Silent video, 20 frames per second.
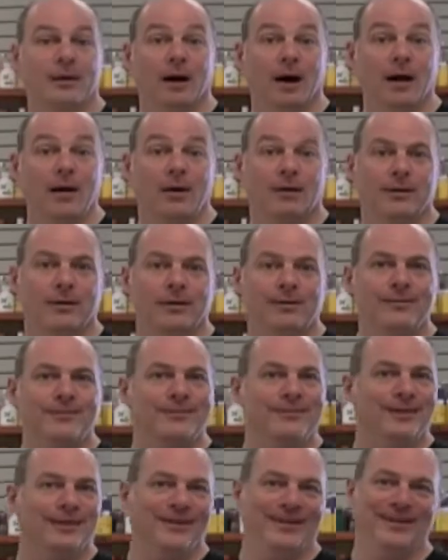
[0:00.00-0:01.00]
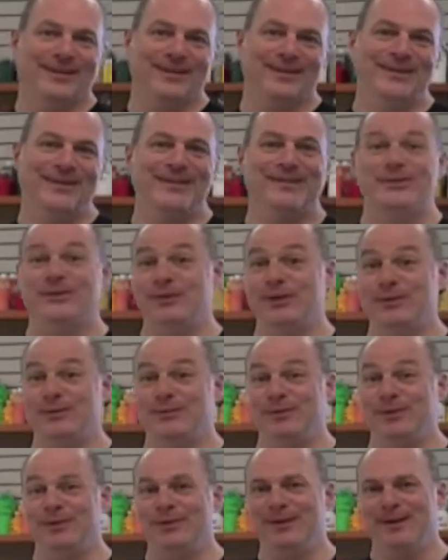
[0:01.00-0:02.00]
Hi Holly, Steve
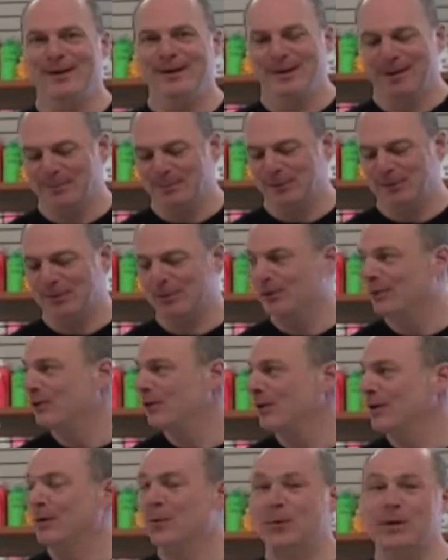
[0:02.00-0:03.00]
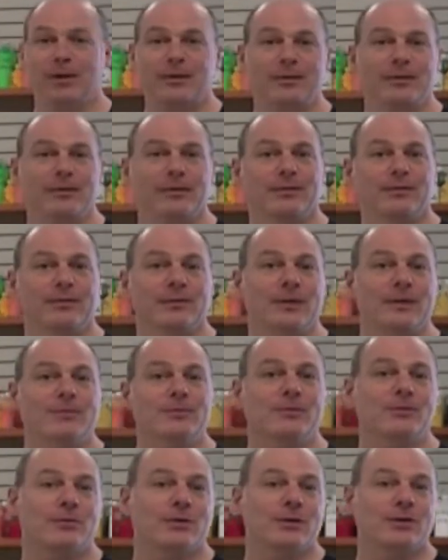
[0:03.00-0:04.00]
here. Just going to do a quick little
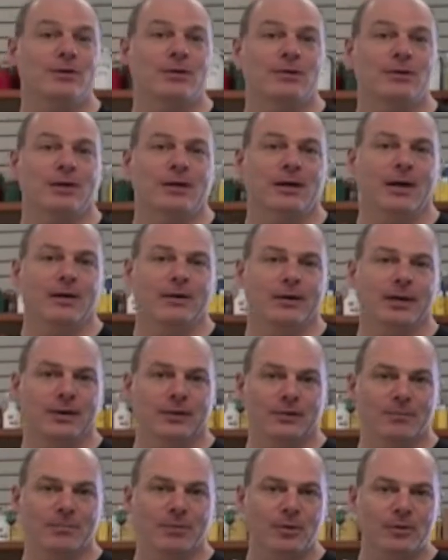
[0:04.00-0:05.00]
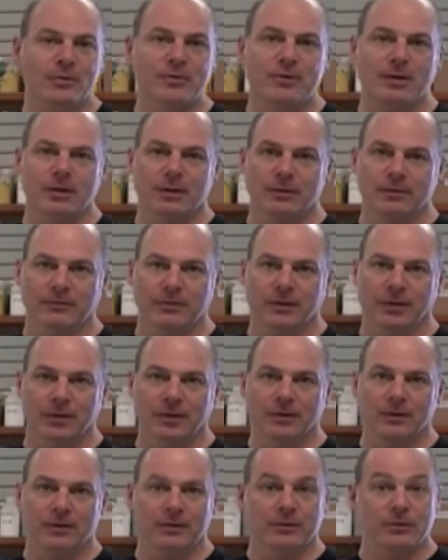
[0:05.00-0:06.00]
demonstration on how to get the most out of
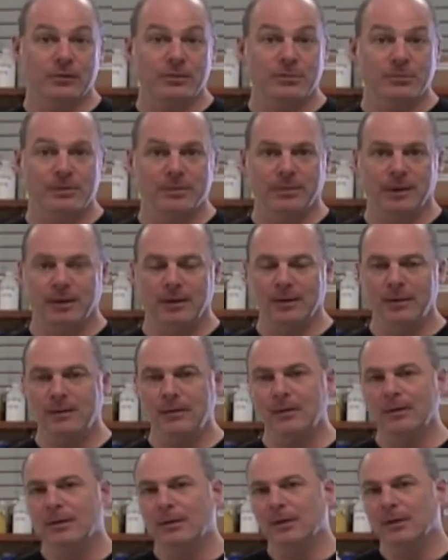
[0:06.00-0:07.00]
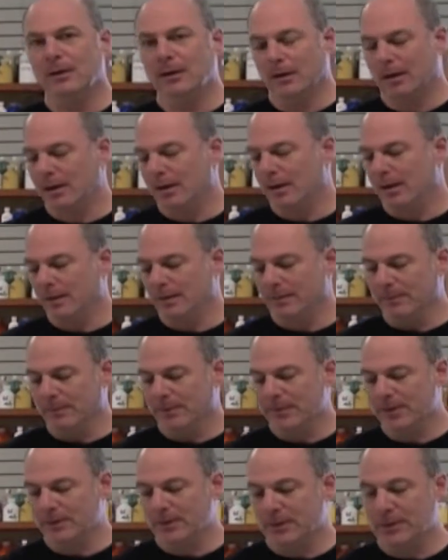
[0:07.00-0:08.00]
our tubes of paint.
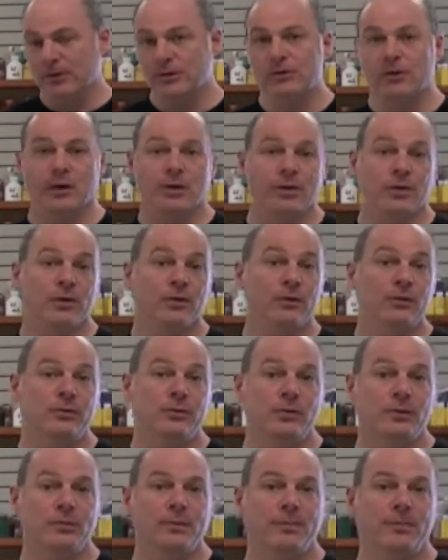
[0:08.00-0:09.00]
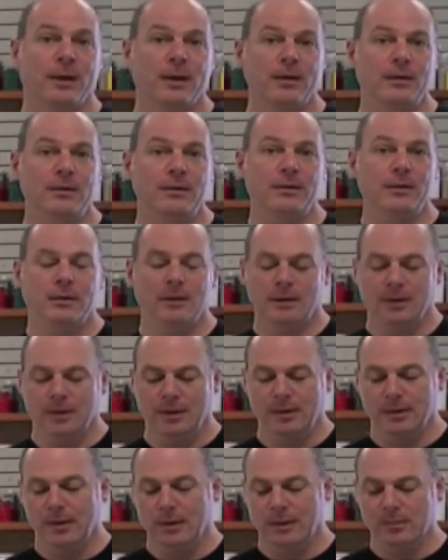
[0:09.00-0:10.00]
This is our new tube of paint.
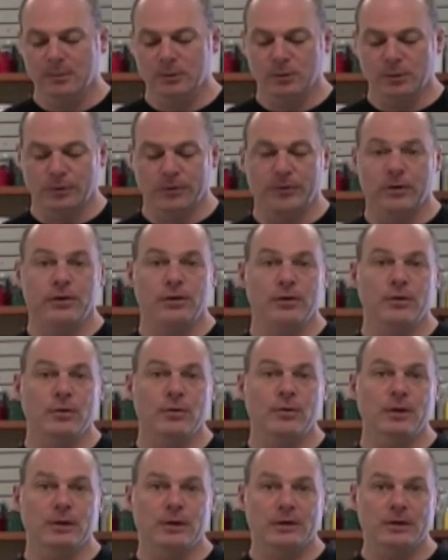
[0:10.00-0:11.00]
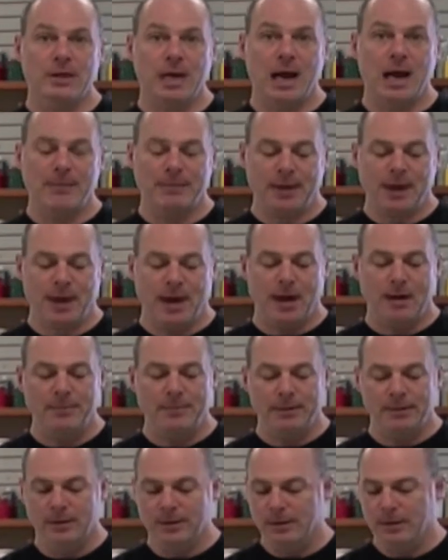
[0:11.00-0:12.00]
Comes with the new snap cap.
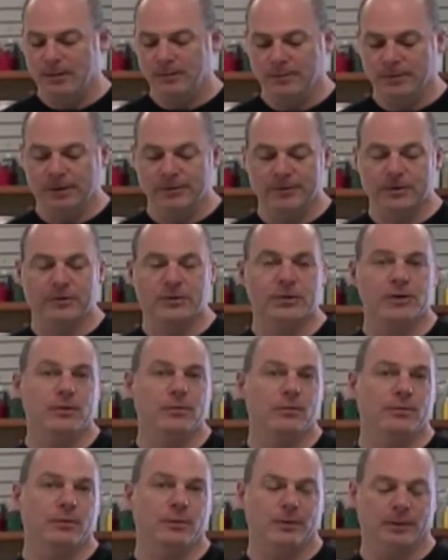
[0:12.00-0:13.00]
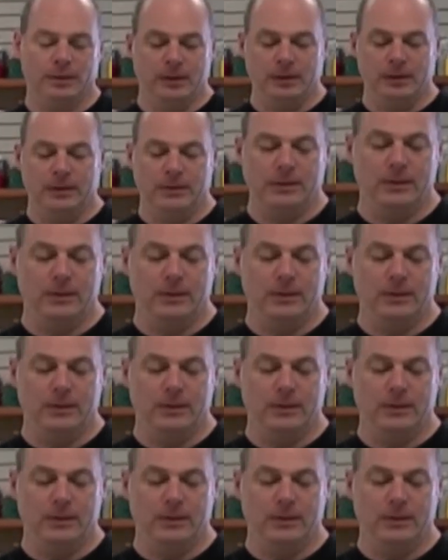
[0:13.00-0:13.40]
Previously it